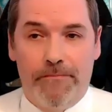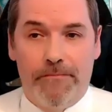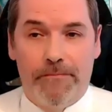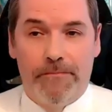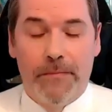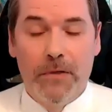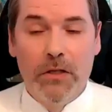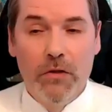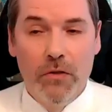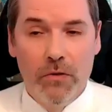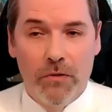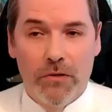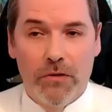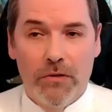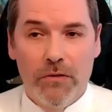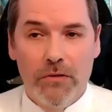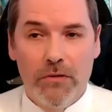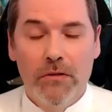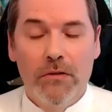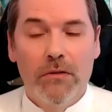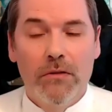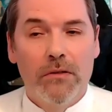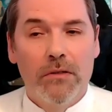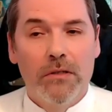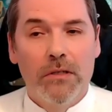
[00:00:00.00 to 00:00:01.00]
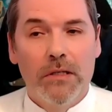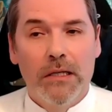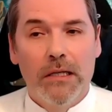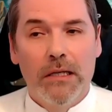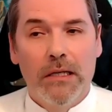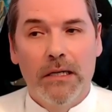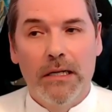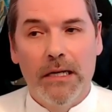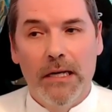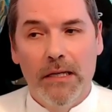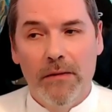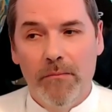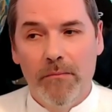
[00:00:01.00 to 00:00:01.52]
you
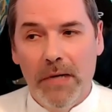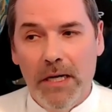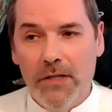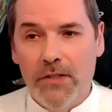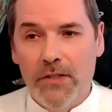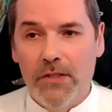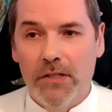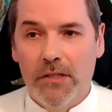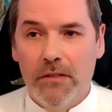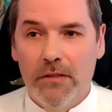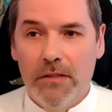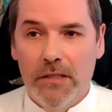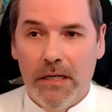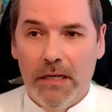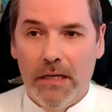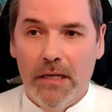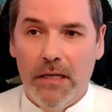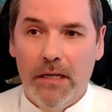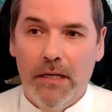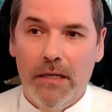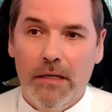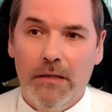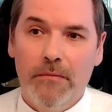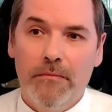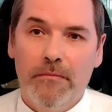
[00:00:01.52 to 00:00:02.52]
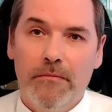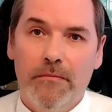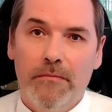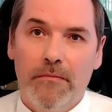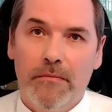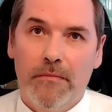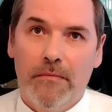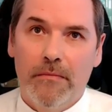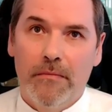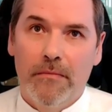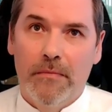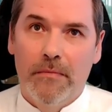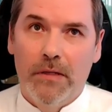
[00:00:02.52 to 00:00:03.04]
can measure
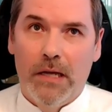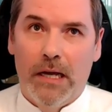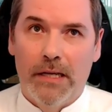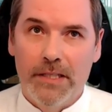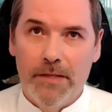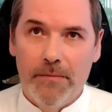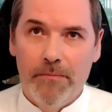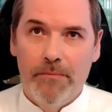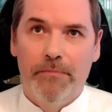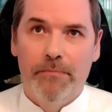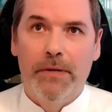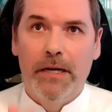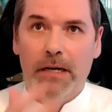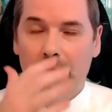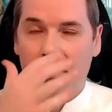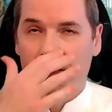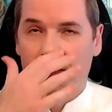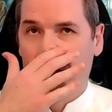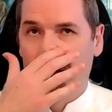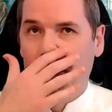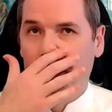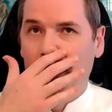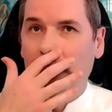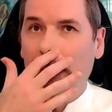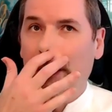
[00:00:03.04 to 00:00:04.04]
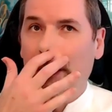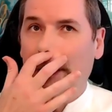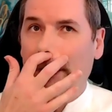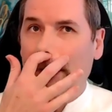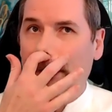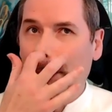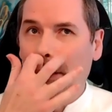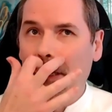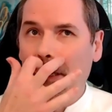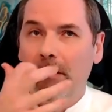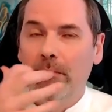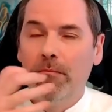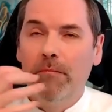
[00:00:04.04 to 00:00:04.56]
as a person,
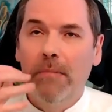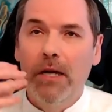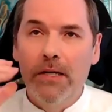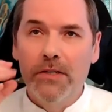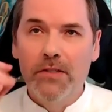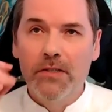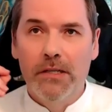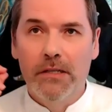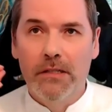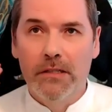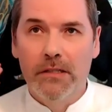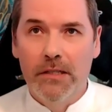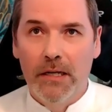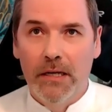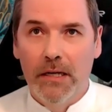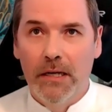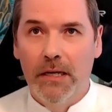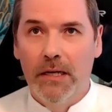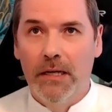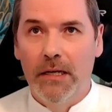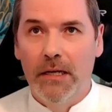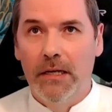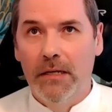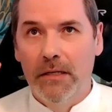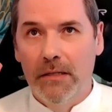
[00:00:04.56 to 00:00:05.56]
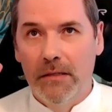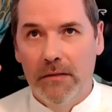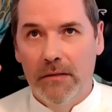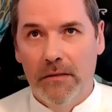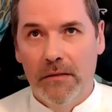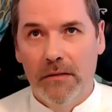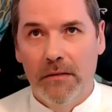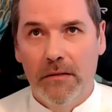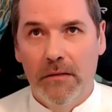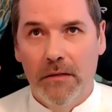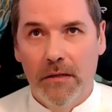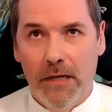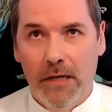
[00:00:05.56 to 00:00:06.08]
you can measure the
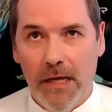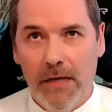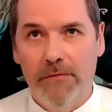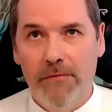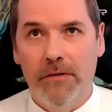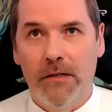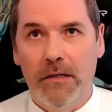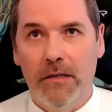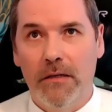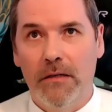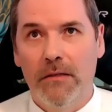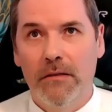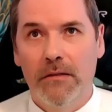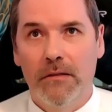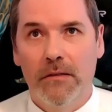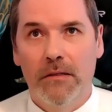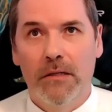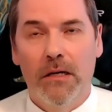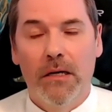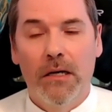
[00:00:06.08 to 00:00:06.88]
level